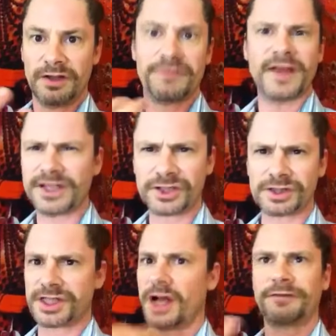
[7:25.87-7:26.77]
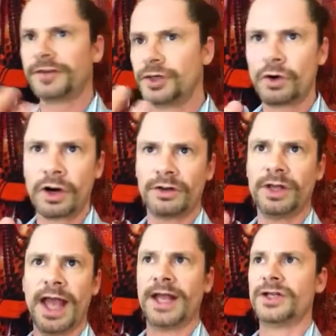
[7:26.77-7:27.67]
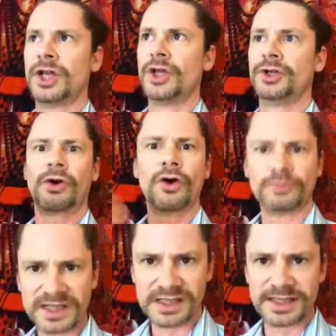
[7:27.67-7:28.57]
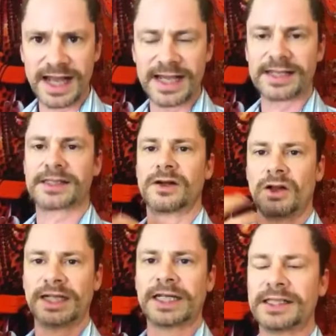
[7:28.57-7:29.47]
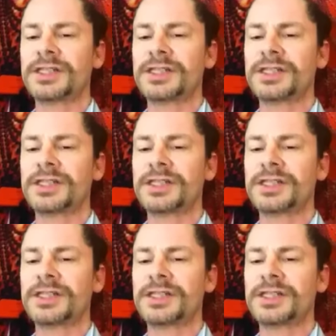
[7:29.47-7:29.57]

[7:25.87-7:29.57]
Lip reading: face yourself and your own mistakes and all like that.